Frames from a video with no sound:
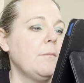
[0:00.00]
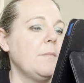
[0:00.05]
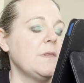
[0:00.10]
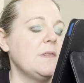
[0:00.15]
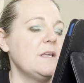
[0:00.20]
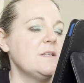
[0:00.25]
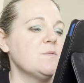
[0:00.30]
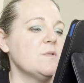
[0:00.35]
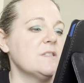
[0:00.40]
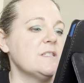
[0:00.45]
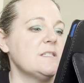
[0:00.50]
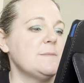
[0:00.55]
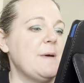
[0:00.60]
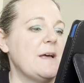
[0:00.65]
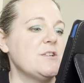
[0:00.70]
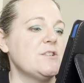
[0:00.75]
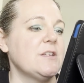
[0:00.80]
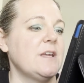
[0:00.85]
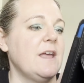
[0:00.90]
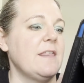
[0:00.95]
these ones
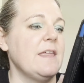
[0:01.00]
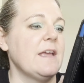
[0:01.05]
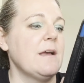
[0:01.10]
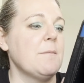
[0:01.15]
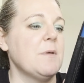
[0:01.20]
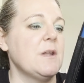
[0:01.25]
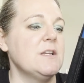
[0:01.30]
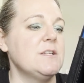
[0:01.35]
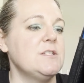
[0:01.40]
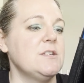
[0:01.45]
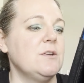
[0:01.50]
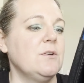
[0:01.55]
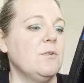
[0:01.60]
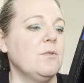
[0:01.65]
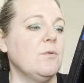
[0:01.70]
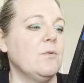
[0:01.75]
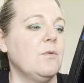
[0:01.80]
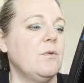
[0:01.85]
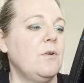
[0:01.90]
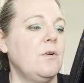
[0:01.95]
especially, I think I'm going to
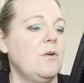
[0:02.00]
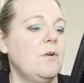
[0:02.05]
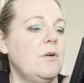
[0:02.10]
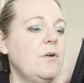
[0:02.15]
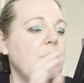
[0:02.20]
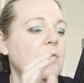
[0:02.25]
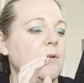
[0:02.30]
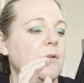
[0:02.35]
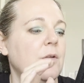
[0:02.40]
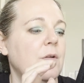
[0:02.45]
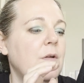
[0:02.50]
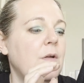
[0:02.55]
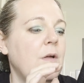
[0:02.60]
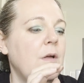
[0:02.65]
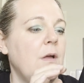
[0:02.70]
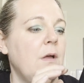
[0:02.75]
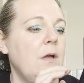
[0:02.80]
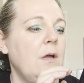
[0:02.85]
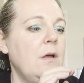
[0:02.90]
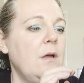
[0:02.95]
do,
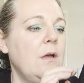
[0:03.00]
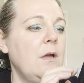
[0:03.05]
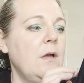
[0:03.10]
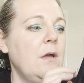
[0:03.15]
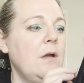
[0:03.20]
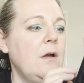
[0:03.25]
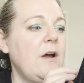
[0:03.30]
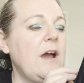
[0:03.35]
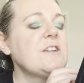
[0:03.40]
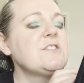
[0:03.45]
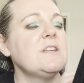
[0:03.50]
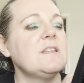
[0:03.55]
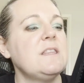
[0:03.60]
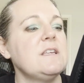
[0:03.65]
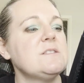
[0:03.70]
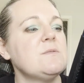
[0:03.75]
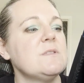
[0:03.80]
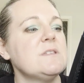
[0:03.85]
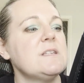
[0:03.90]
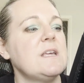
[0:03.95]
or actually
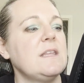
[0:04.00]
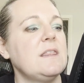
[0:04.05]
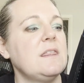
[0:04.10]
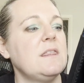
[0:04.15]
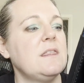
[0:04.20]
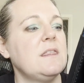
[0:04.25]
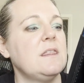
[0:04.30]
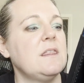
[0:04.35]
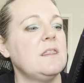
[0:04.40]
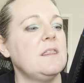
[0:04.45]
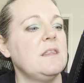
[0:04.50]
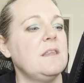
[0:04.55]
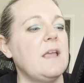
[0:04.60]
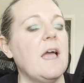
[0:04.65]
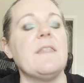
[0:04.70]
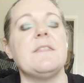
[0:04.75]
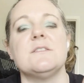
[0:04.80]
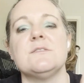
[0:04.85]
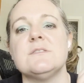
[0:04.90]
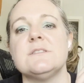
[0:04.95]
these ones
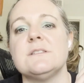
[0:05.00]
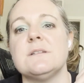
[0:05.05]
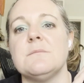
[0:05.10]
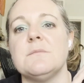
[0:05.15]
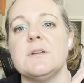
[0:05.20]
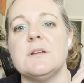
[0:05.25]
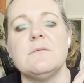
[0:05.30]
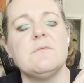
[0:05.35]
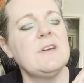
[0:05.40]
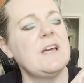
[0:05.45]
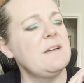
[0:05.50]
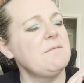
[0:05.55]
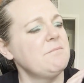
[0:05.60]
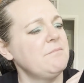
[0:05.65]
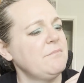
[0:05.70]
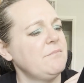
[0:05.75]
these ones I'm going to, well,